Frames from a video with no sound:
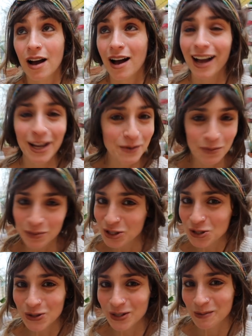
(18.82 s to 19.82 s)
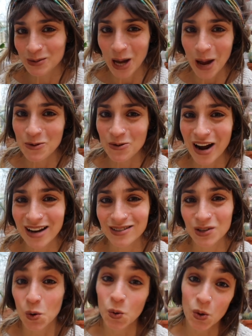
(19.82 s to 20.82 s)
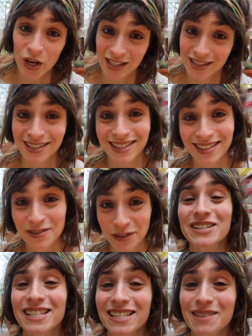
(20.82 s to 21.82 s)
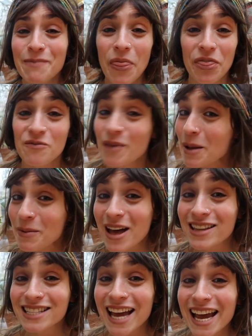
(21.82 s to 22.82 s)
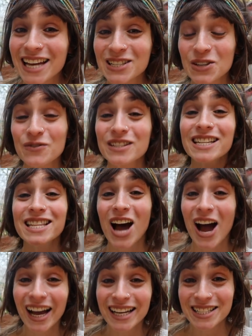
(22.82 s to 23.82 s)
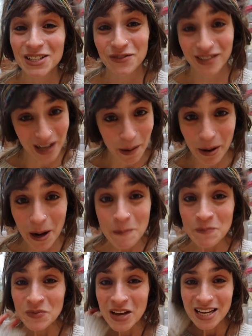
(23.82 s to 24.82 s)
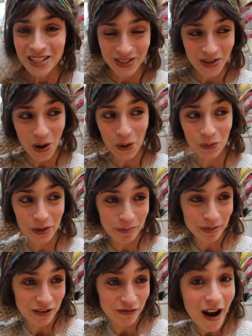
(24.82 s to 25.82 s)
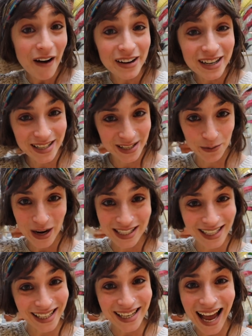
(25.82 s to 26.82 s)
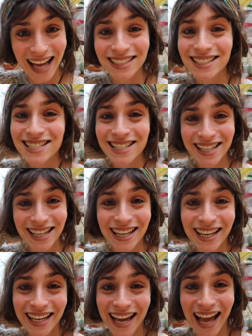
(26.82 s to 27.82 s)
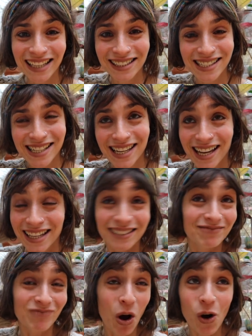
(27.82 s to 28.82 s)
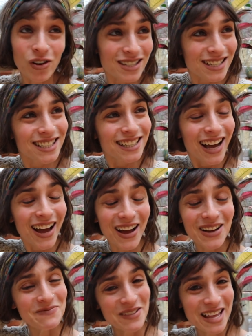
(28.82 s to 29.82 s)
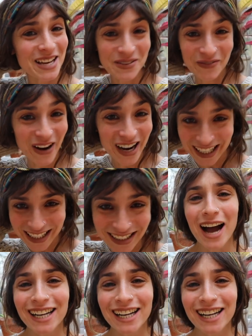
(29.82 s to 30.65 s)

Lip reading: I would be due sometime around August, which is the month of my birthday and is obviously the height of summer. So we'll be very sweaty and sticky and hot, but that's fine.